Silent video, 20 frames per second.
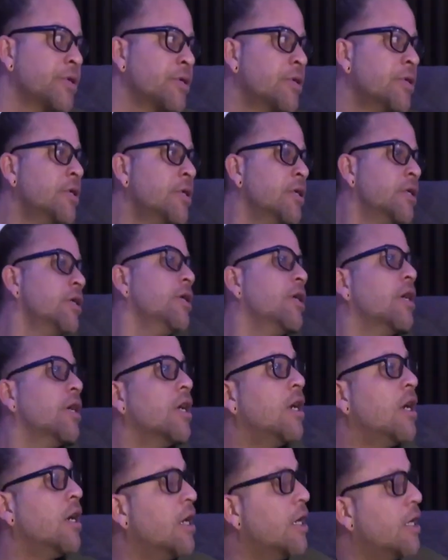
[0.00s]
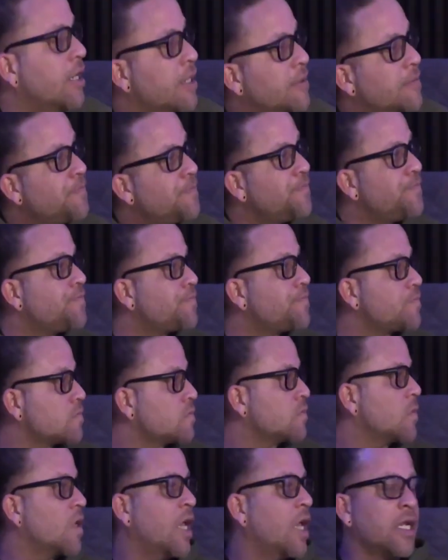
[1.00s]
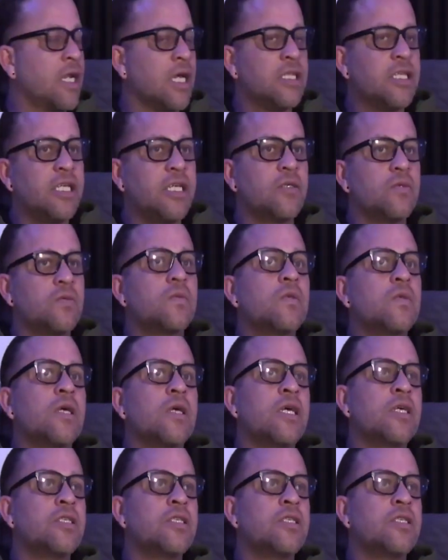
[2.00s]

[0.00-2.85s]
Oh, man. And I think it